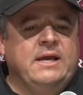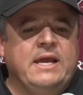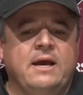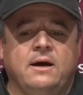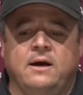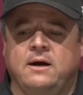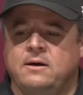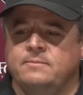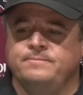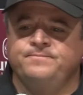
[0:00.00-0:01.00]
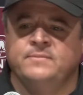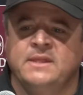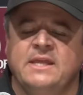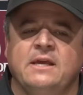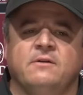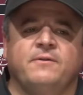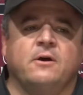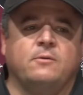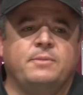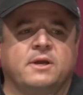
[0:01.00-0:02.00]
Yeah, the
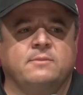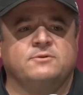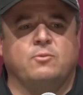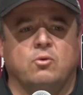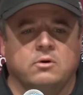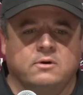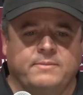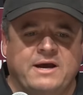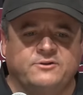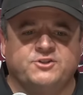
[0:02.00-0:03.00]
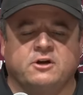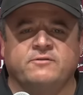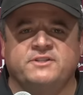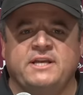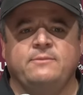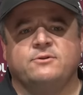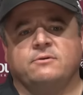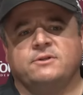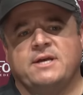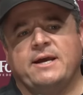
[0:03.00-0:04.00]
NFL becomes more about service teams, so
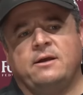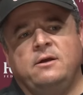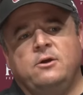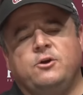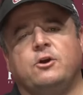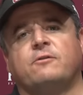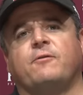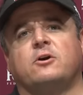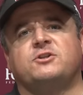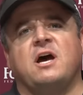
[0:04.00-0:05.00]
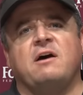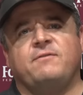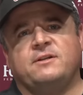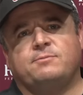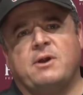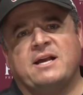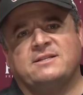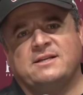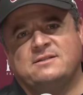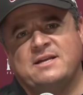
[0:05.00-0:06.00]
it's like your first offense
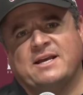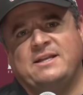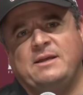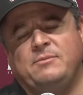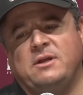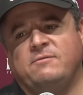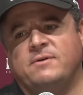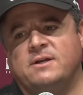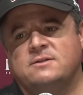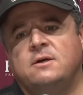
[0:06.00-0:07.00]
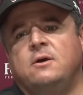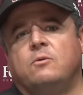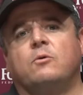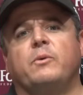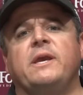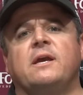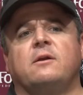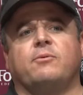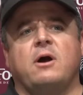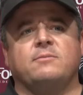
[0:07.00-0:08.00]
practicing a second-team defense. When we get
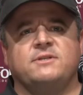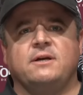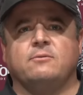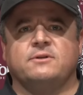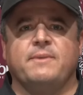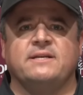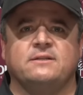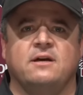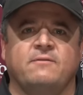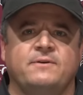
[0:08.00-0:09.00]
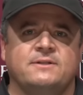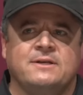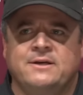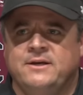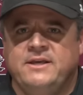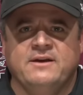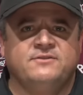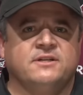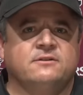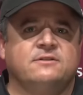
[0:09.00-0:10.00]
into problems here, what makes it tough is you have
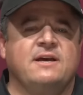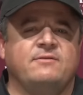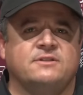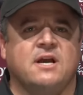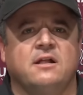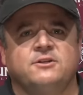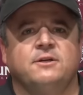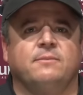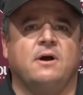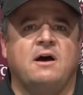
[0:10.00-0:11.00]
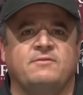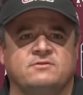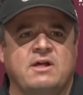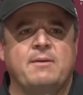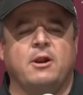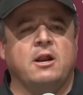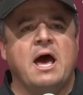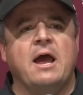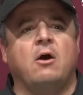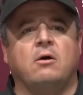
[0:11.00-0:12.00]
six or seven scholarship offensive linemen on
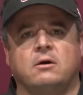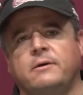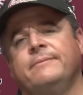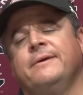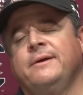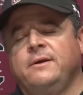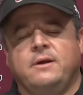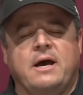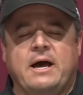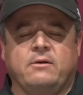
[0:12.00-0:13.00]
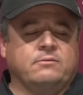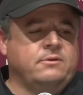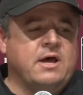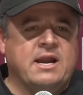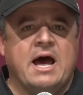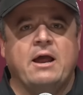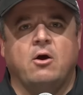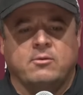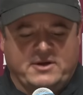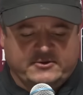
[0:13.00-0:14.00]
IR. Not
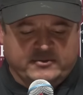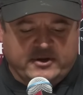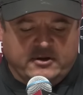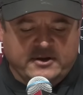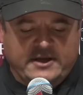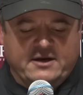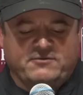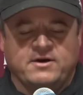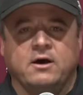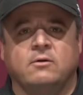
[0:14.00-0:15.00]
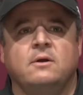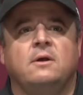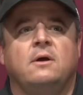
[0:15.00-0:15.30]
IR, but that's what we called it in the NFL.